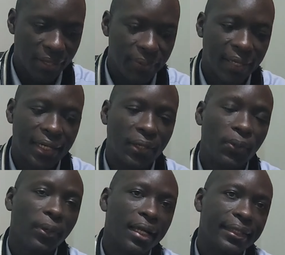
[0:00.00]
You can
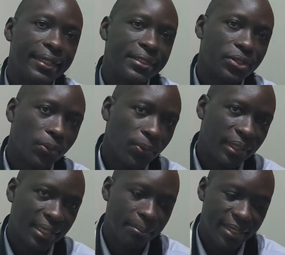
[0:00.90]
look at the tone,
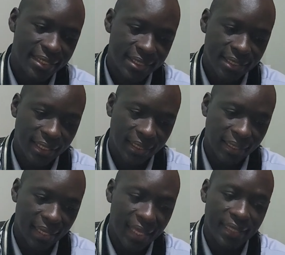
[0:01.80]
the messaging,
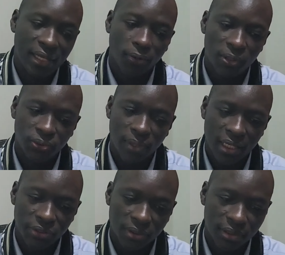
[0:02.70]
and the call to
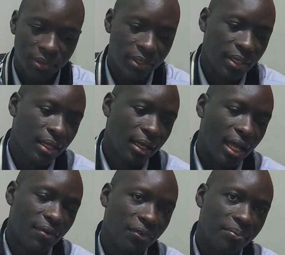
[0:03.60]
action.
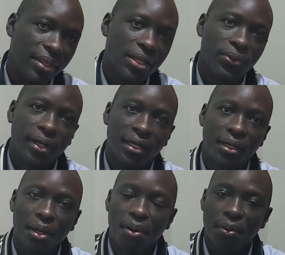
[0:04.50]
And from there, you can